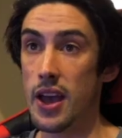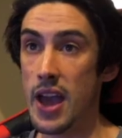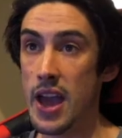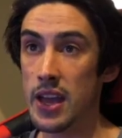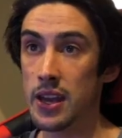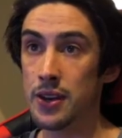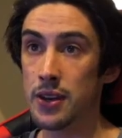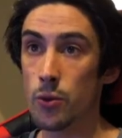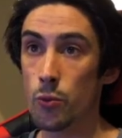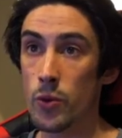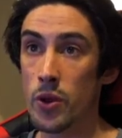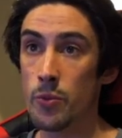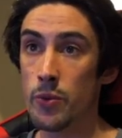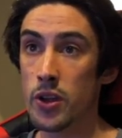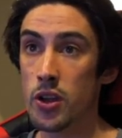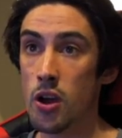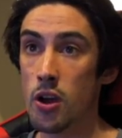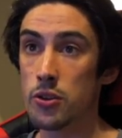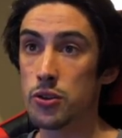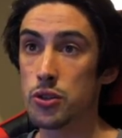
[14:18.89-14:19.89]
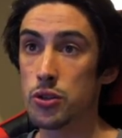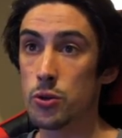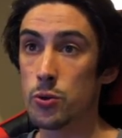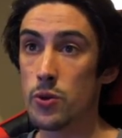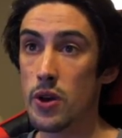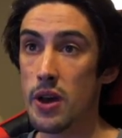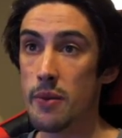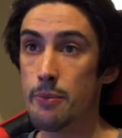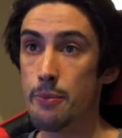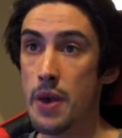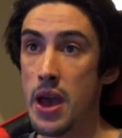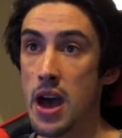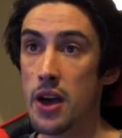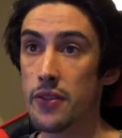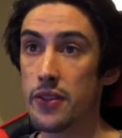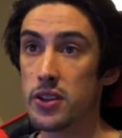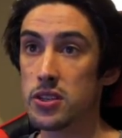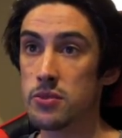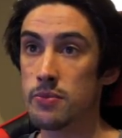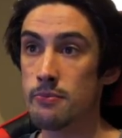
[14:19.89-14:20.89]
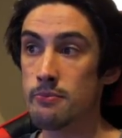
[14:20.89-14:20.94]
And when we go to about this